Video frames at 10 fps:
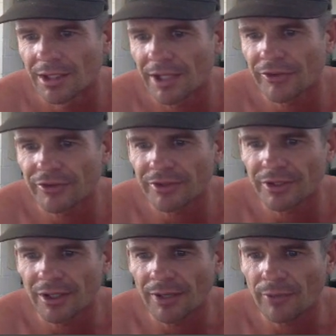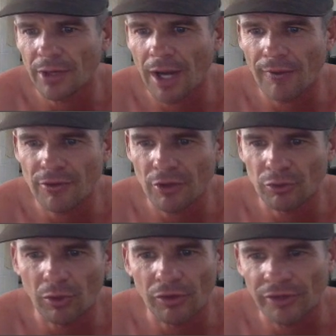It's, you know, if we've got average
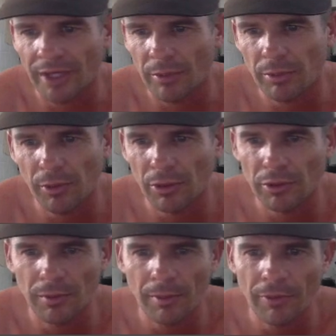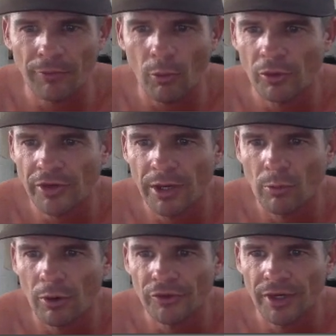those watts out, we're probably looking at maybe
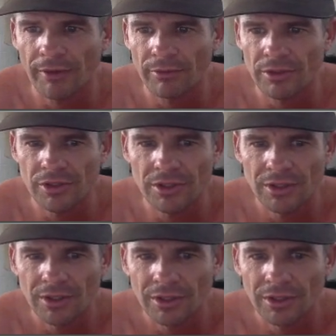410 watts average.